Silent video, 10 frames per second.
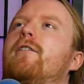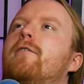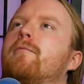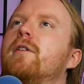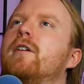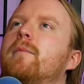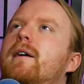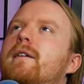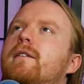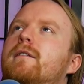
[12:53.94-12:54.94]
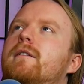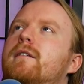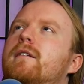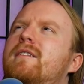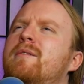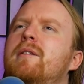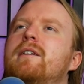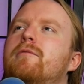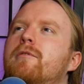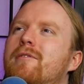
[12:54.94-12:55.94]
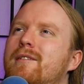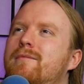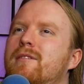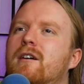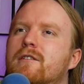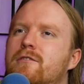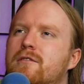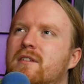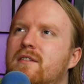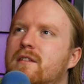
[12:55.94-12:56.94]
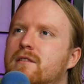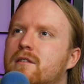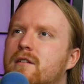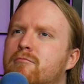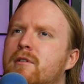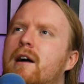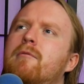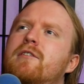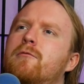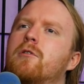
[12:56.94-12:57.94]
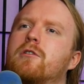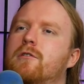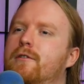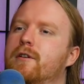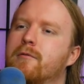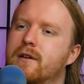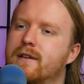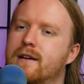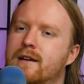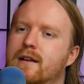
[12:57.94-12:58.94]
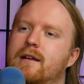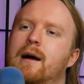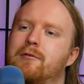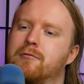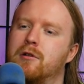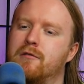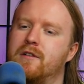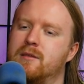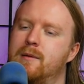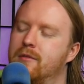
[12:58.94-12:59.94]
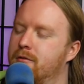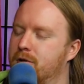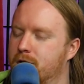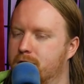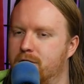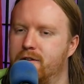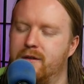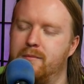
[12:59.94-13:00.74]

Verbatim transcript: heard one of my uh, someone I don't really talk to because I think they're. I went to work early one day, and I happened to work with like the people that work earlier